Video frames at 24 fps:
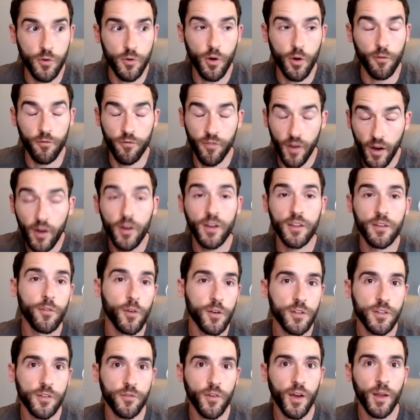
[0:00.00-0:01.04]
are very
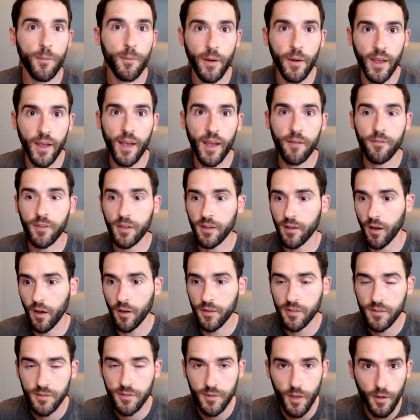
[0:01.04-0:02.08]
diversified by having
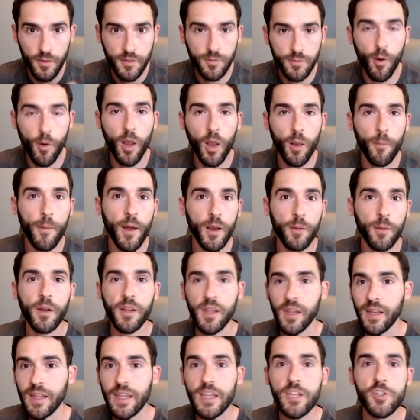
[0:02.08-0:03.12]
a small amount of
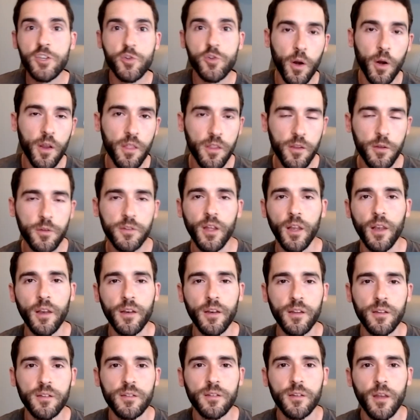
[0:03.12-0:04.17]
money in each one of the
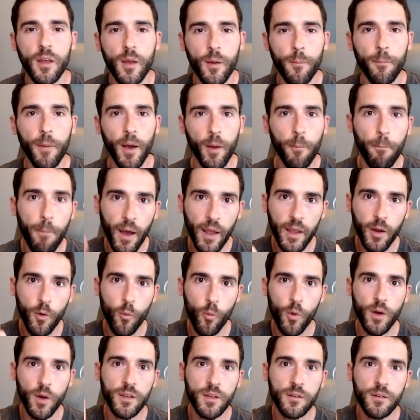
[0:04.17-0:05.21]
utilities by buying
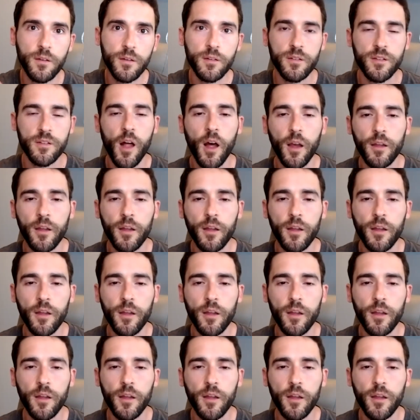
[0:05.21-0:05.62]
one stock.